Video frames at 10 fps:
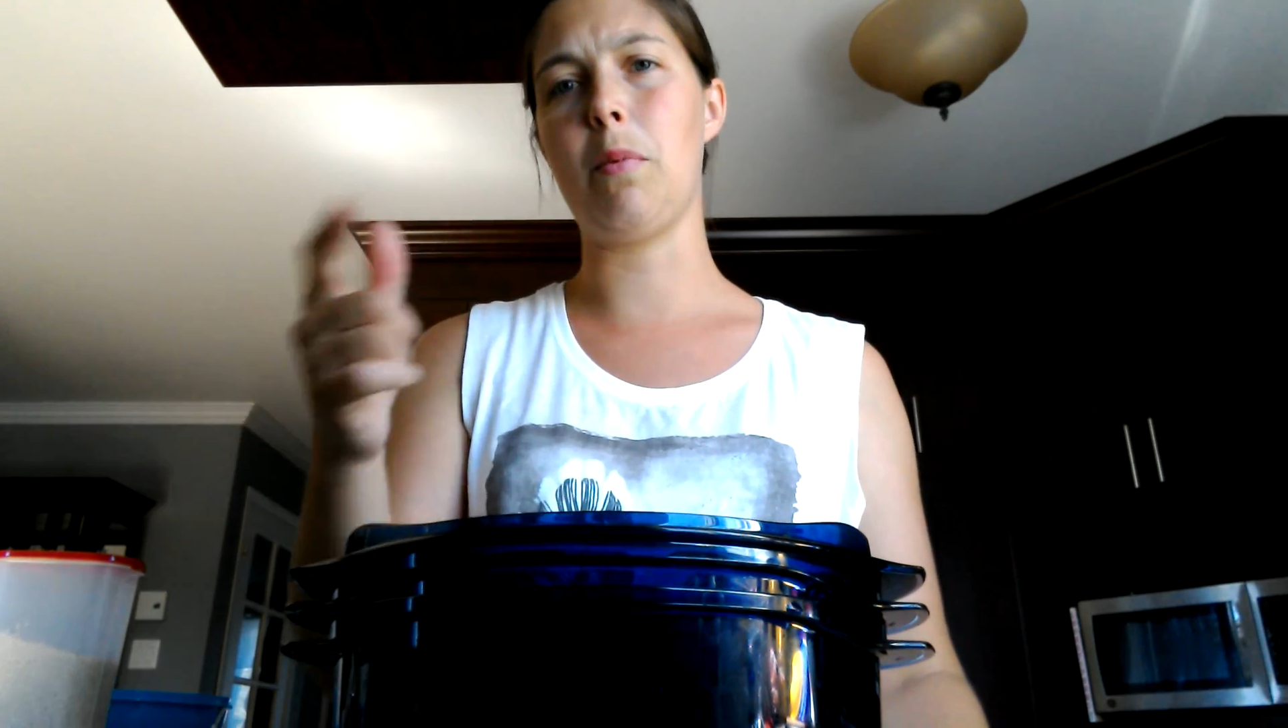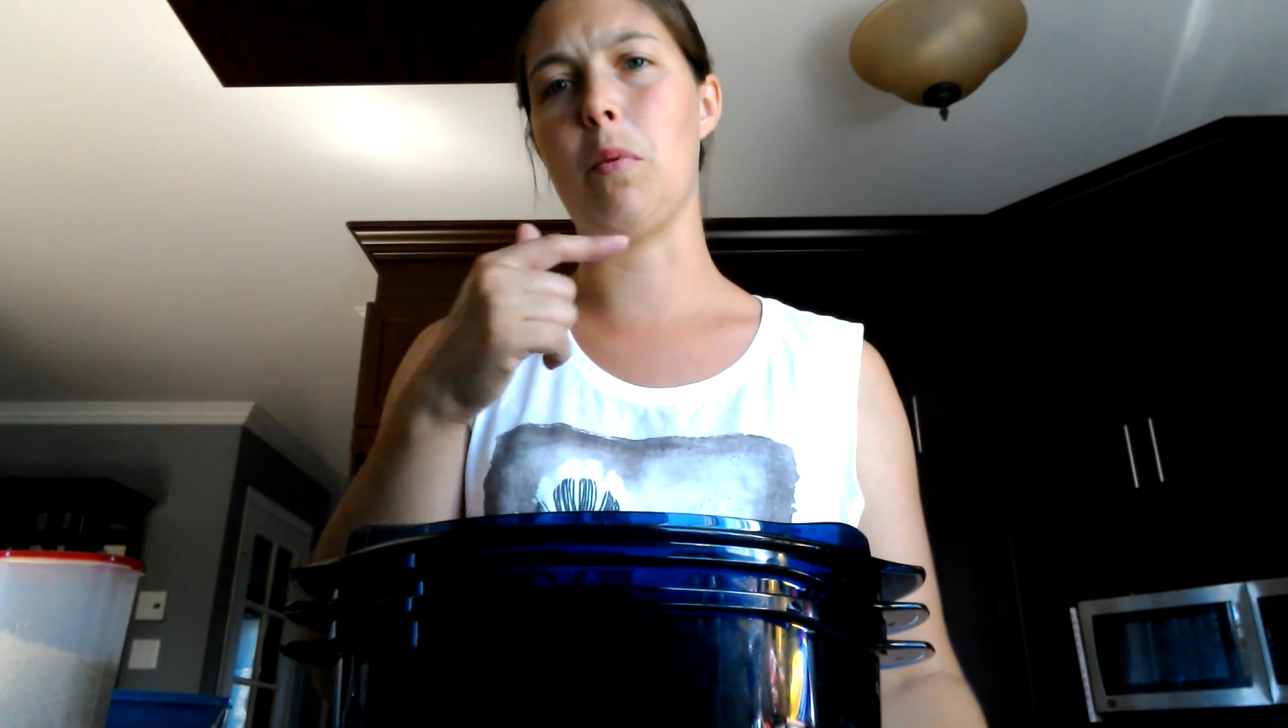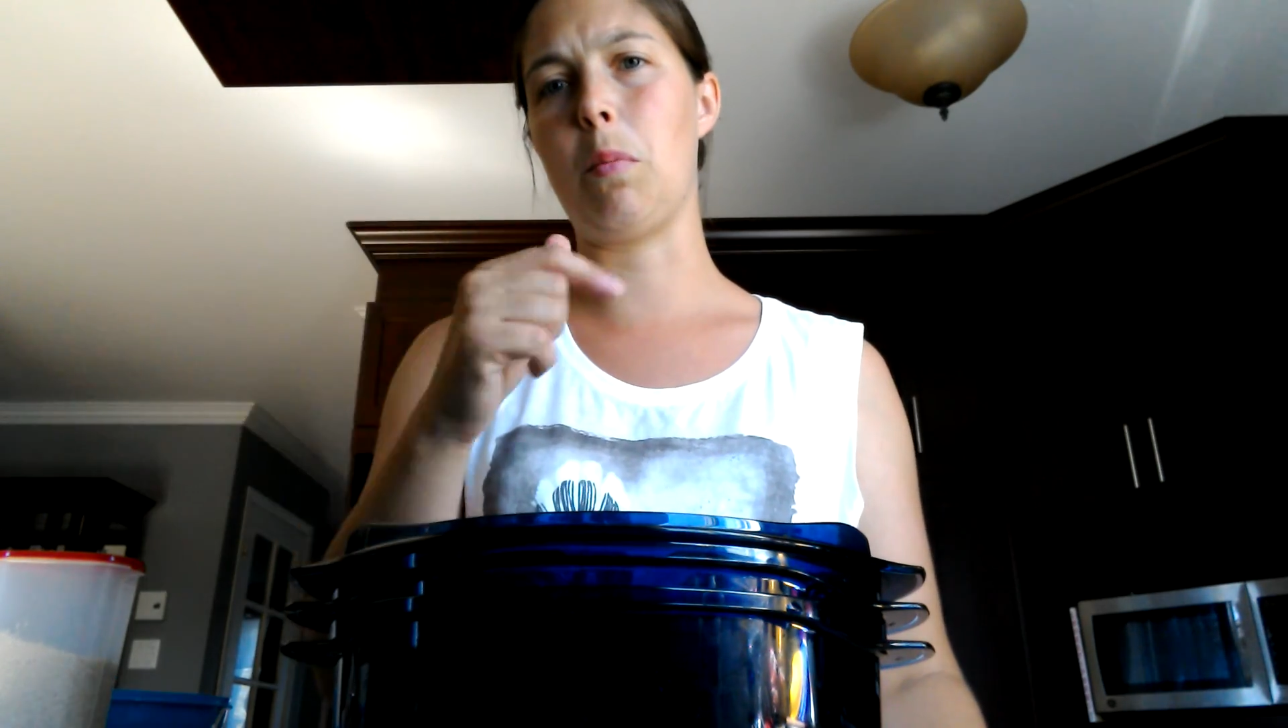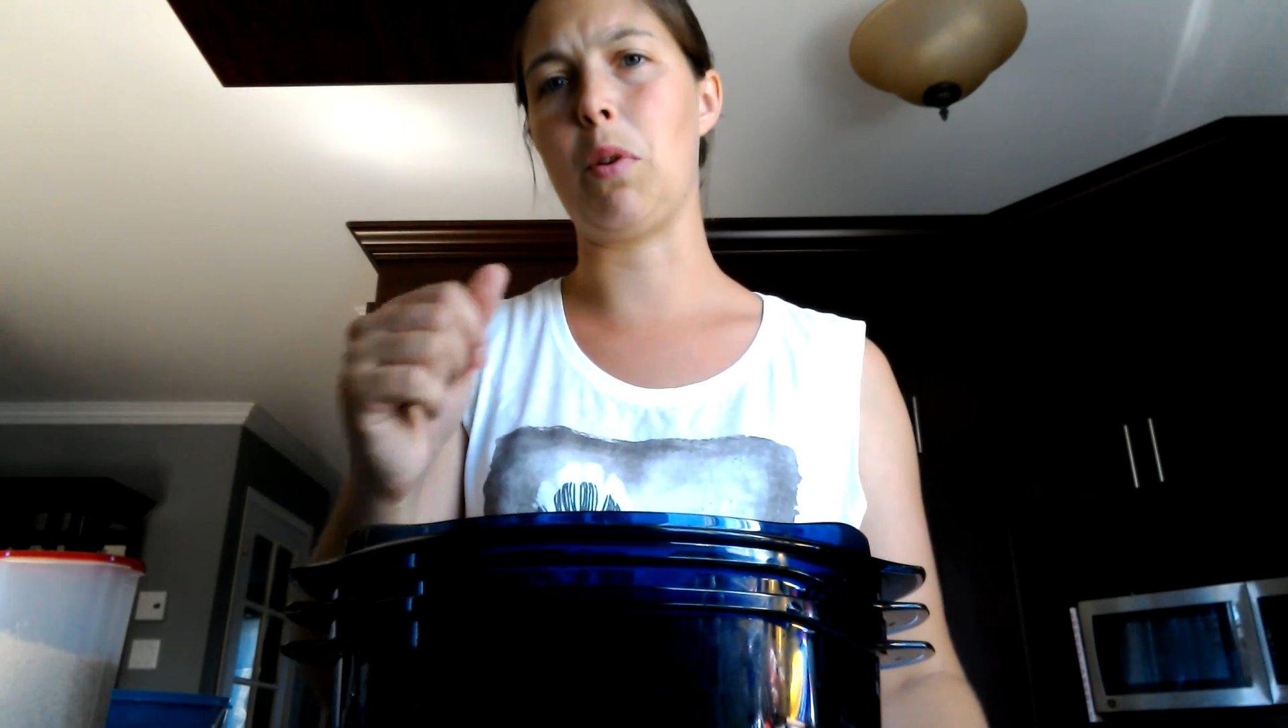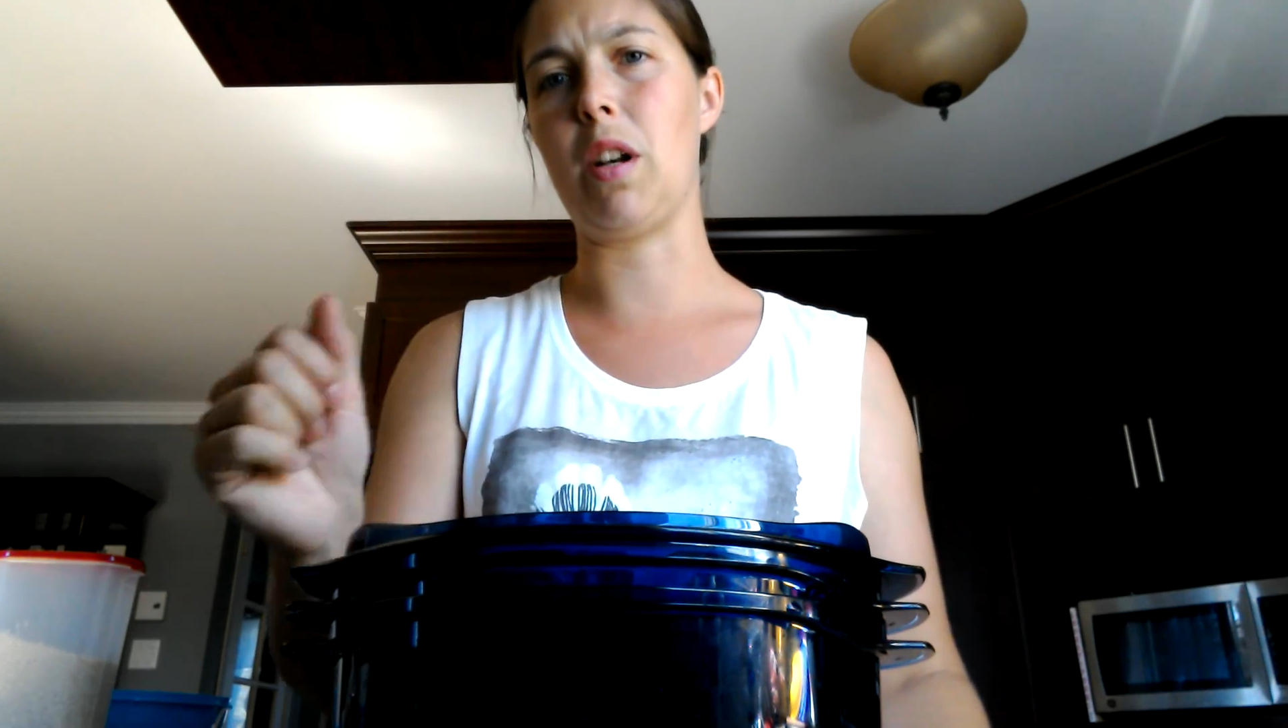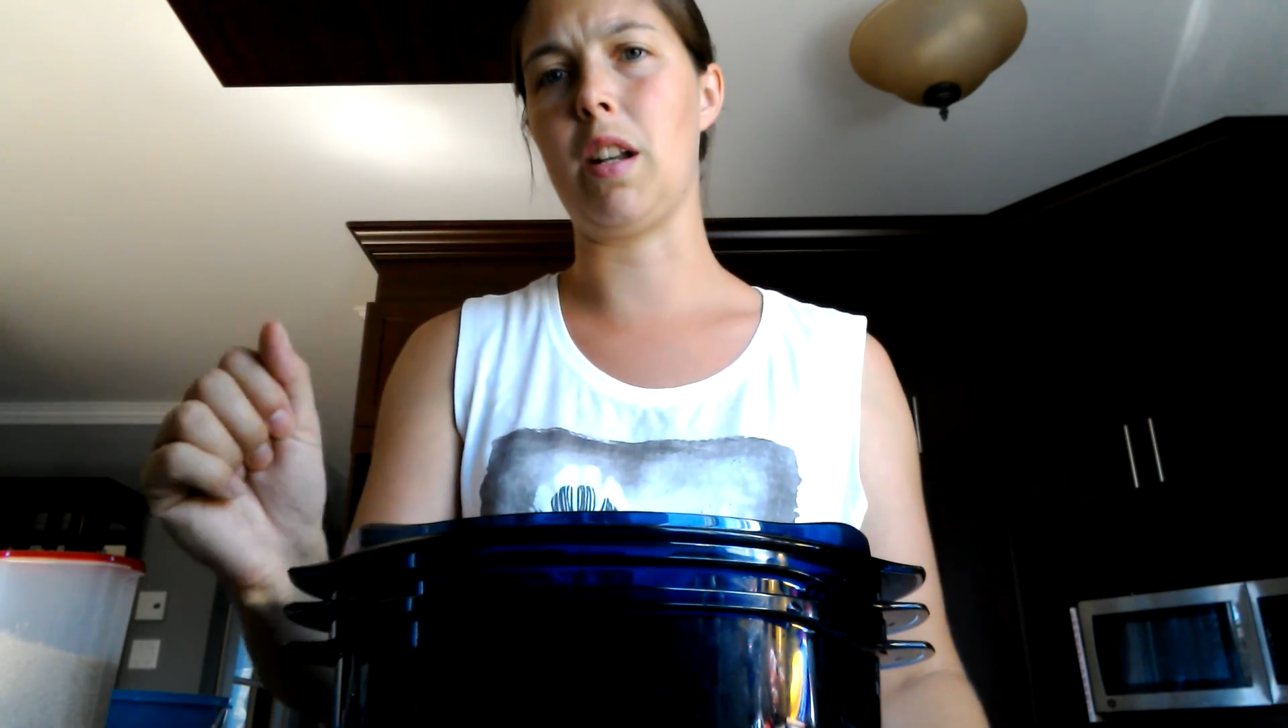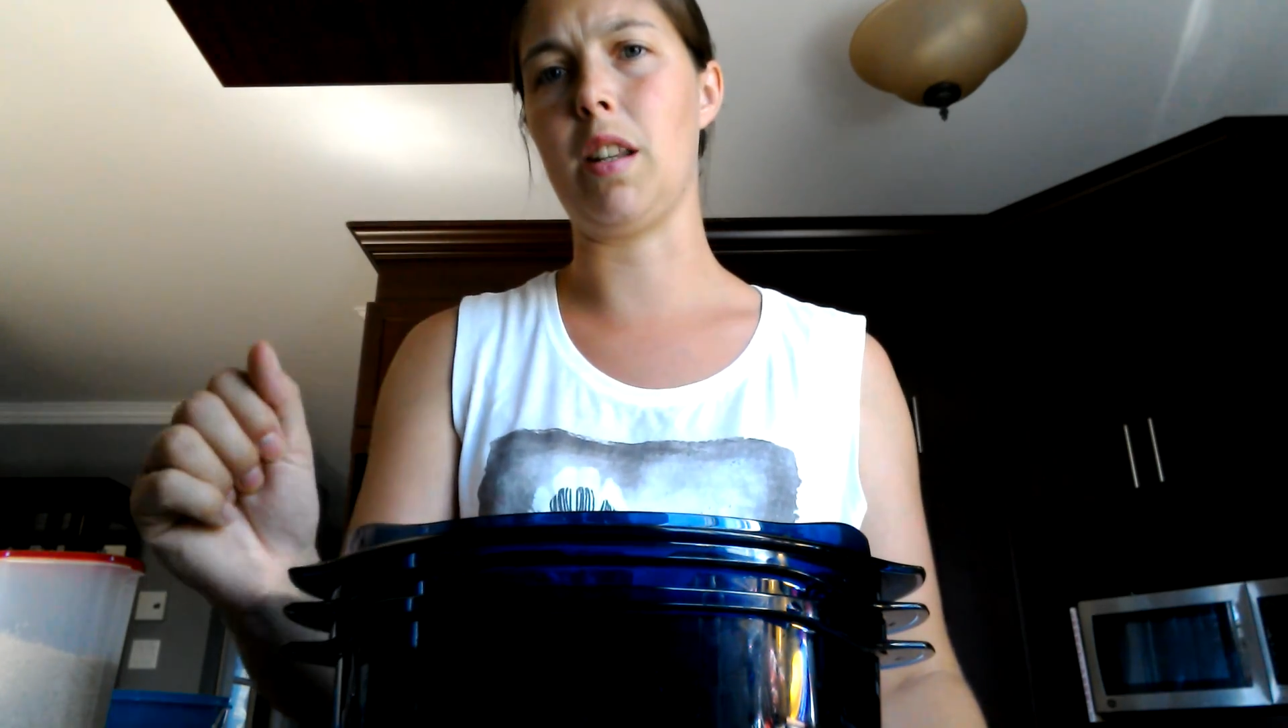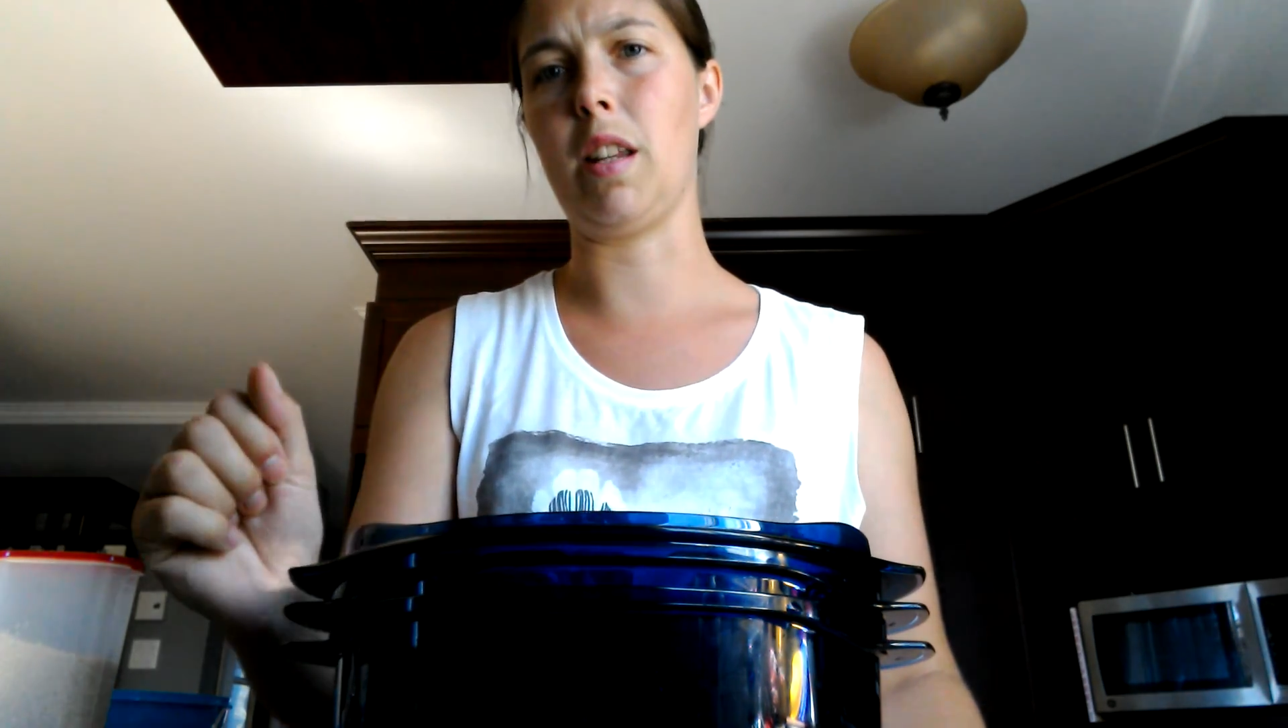and we'll put it in